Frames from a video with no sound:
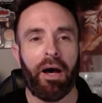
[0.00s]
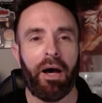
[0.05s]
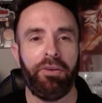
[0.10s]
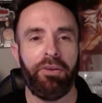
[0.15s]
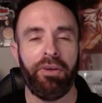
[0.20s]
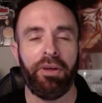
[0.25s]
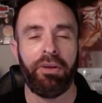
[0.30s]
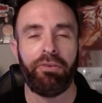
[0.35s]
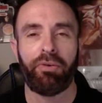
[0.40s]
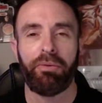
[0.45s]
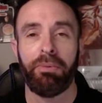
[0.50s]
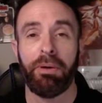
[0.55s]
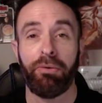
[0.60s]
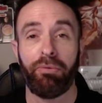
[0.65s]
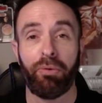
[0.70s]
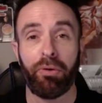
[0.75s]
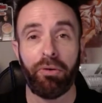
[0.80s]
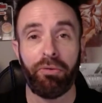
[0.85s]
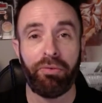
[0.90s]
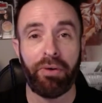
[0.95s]
Din from
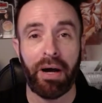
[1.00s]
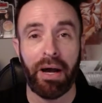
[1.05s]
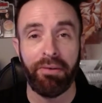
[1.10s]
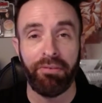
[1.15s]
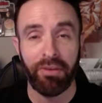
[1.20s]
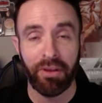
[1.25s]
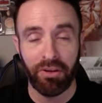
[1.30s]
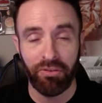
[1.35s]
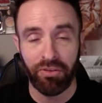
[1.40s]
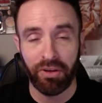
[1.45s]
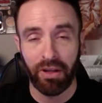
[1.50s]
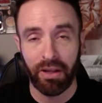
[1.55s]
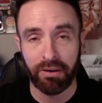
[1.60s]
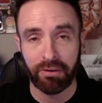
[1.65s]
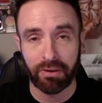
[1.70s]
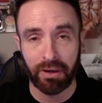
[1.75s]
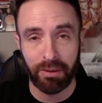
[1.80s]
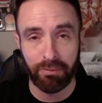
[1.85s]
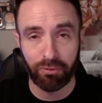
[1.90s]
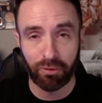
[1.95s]
F105 and then Jay
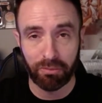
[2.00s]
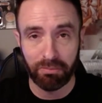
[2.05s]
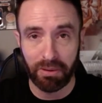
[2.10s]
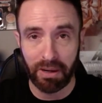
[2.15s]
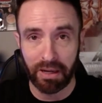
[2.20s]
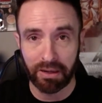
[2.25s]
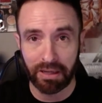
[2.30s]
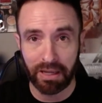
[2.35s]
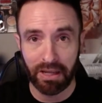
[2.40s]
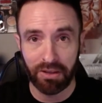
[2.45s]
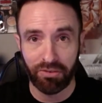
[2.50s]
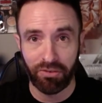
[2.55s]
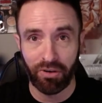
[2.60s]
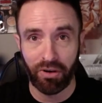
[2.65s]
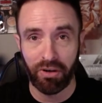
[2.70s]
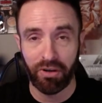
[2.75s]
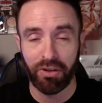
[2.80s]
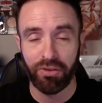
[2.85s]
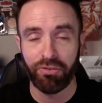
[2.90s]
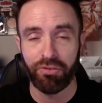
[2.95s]
Krebs from Podcast
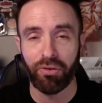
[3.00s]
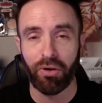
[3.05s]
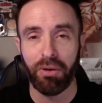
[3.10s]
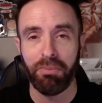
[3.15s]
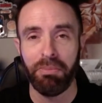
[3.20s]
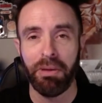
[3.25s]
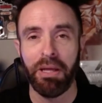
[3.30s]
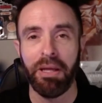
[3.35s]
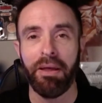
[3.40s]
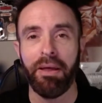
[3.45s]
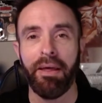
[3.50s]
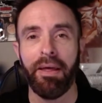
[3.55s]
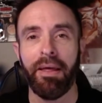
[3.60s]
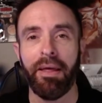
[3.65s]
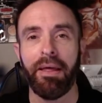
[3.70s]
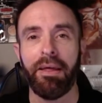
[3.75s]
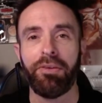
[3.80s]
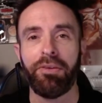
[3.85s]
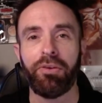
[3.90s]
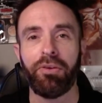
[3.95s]
Stardust joined me.
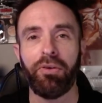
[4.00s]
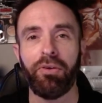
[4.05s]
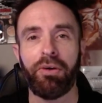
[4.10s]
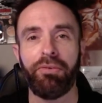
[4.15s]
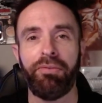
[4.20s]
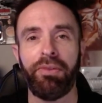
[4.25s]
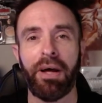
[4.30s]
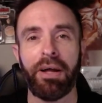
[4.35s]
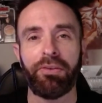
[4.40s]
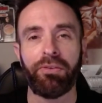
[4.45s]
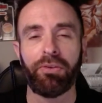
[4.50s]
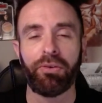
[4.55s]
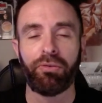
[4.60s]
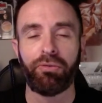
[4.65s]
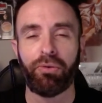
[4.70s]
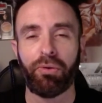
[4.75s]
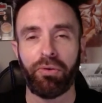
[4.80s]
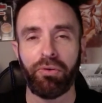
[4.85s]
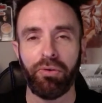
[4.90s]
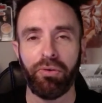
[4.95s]
So you'll have that to look
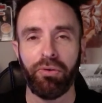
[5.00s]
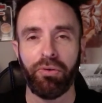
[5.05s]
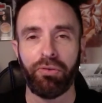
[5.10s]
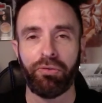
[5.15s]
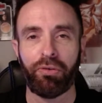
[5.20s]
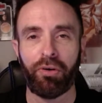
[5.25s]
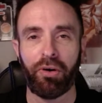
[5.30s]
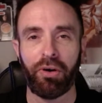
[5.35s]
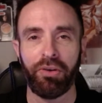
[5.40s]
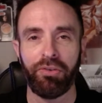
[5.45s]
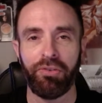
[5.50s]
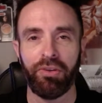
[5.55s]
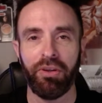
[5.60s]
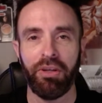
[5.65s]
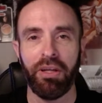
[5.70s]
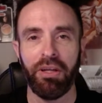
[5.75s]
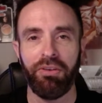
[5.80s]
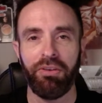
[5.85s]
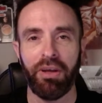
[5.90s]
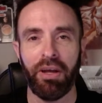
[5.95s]
forward to as far as the
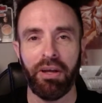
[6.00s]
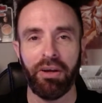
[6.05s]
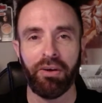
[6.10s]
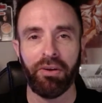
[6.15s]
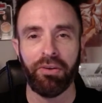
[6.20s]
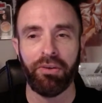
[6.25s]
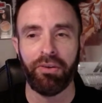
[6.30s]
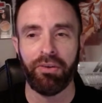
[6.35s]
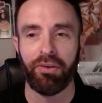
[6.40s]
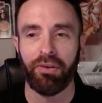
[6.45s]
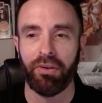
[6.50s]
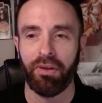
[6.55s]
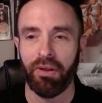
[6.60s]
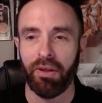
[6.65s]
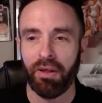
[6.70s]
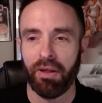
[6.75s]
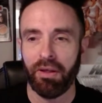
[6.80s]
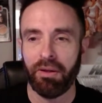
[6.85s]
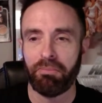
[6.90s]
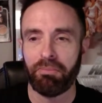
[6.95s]
detailed
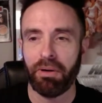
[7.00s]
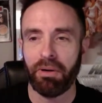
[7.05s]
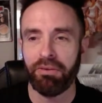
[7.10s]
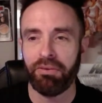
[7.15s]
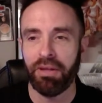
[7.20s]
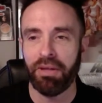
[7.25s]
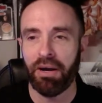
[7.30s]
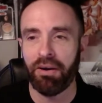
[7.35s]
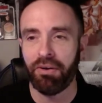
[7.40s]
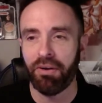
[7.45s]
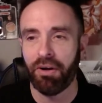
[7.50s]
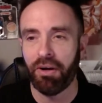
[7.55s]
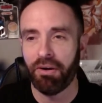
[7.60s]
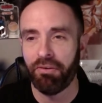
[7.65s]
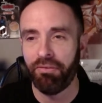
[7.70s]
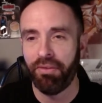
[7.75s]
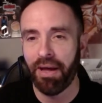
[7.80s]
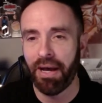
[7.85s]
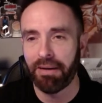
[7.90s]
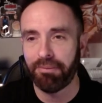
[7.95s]
breakdown
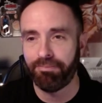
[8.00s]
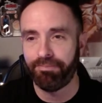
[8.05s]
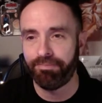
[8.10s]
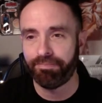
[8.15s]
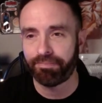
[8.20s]
of that.